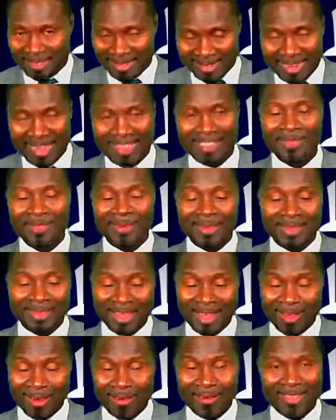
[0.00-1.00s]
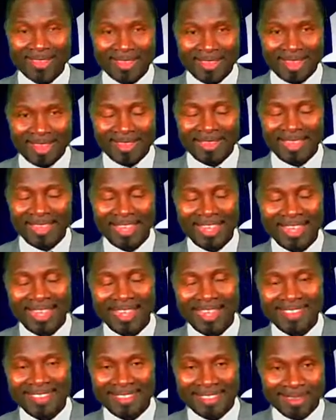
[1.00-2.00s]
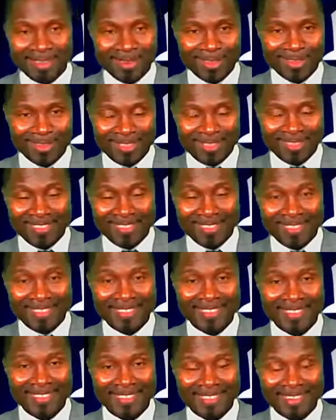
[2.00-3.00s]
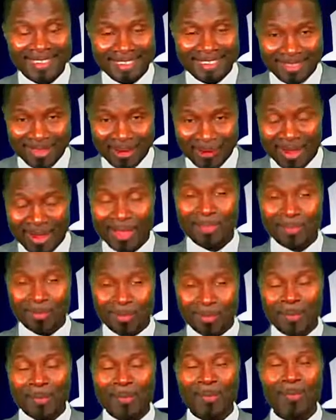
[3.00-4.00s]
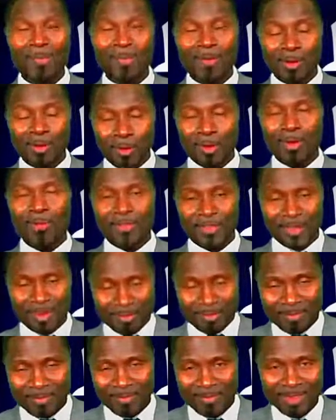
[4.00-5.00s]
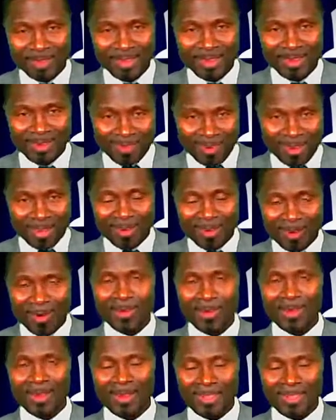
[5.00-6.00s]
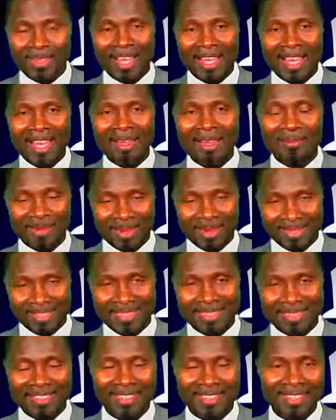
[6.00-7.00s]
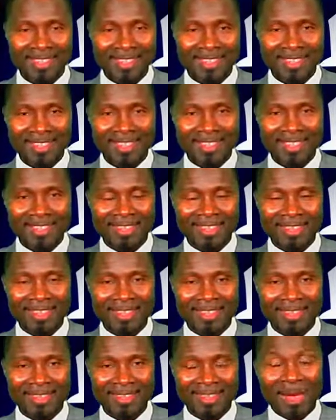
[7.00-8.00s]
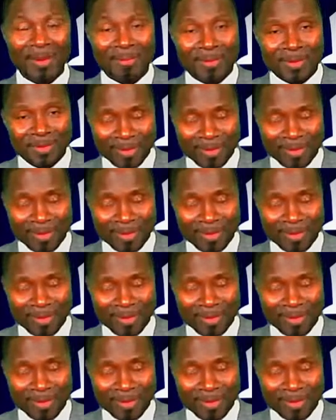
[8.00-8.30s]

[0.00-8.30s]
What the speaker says: It doesn't matter. I always say that CITI Law Solicitors is a one-stop law firm where all your legal matters can be